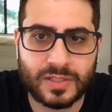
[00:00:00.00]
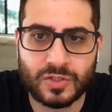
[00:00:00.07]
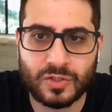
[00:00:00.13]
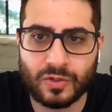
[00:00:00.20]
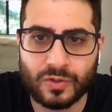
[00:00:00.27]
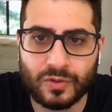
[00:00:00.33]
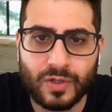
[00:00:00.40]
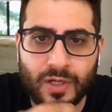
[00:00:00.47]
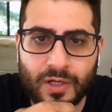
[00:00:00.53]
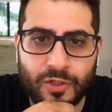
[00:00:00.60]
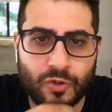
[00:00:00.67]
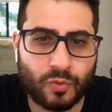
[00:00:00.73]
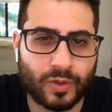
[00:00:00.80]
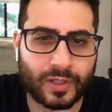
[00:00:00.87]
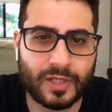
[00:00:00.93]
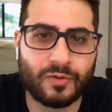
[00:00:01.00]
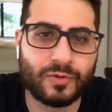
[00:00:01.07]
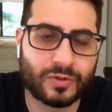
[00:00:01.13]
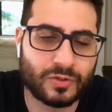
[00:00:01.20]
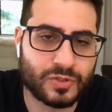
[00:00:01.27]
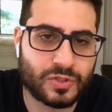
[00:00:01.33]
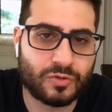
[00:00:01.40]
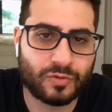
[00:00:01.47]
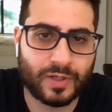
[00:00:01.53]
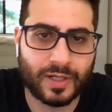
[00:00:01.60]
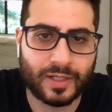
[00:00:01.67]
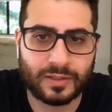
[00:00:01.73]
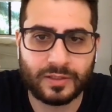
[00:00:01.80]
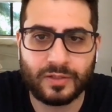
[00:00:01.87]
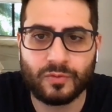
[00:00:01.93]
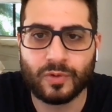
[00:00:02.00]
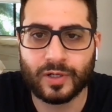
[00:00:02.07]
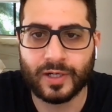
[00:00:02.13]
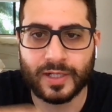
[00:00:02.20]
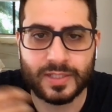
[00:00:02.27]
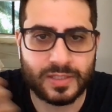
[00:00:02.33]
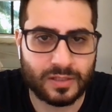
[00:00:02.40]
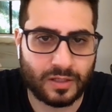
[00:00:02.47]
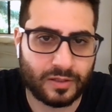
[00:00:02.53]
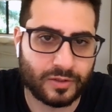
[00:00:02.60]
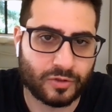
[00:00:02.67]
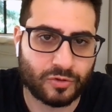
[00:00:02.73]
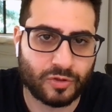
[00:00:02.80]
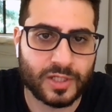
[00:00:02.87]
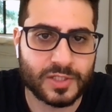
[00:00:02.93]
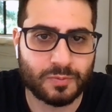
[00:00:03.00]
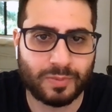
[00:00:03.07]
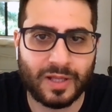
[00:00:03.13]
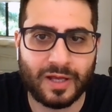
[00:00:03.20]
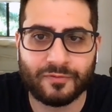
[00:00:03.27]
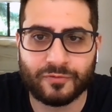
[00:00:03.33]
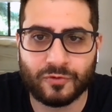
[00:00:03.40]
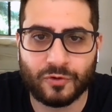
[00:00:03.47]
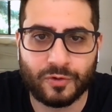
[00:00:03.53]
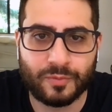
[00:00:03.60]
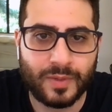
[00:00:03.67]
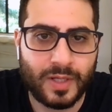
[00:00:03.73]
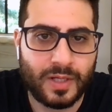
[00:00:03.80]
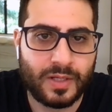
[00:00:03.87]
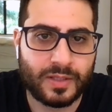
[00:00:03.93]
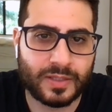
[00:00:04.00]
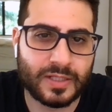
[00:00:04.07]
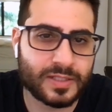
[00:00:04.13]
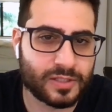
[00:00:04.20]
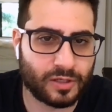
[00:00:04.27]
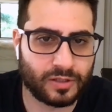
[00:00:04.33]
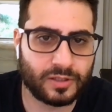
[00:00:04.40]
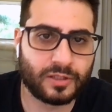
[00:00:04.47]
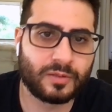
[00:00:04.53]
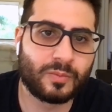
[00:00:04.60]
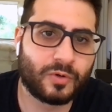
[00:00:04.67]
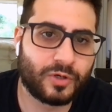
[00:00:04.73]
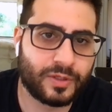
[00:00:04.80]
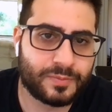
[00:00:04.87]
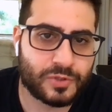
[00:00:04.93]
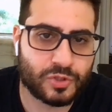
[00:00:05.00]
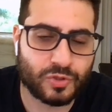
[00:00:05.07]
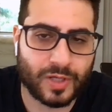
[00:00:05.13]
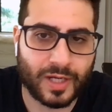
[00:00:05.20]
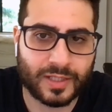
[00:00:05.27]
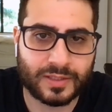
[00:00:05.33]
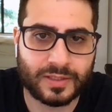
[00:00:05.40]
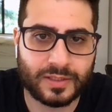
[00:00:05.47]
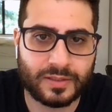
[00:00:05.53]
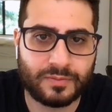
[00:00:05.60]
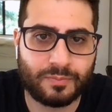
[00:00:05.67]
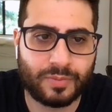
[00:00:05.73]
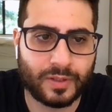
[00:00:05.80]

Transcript: So you're working with those directly, whereas on a cross-platform, things are a little more abstracted.